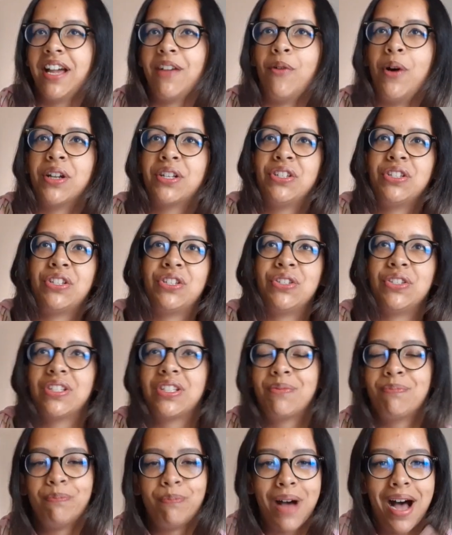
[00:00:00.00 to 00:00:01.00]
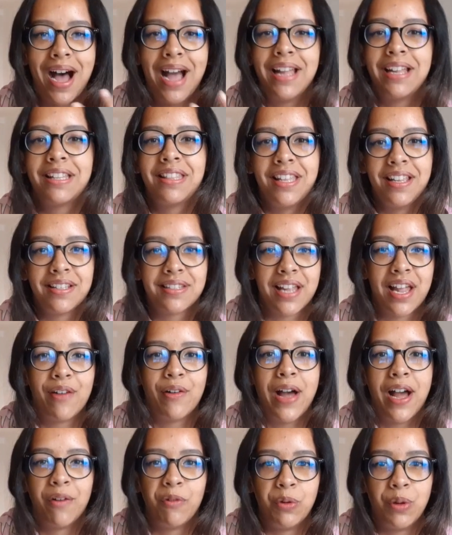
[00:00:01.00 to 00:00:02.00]
I wanted to buy things that
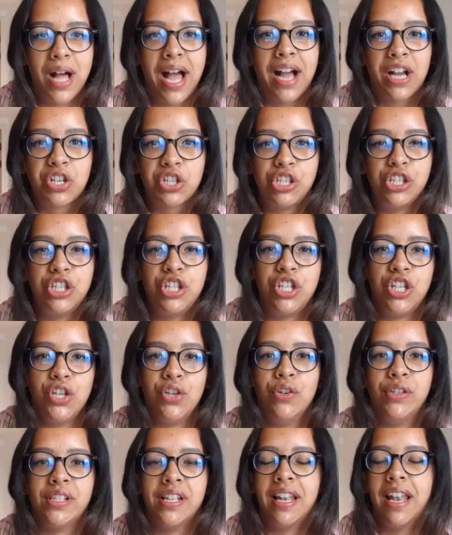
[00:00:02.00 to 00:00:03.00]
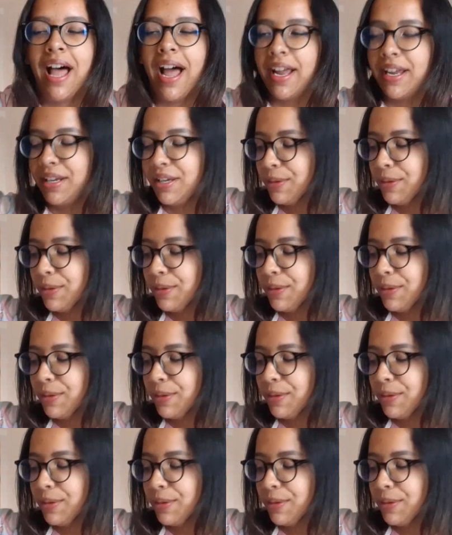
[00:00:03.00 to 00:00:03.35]
I will actually use and like.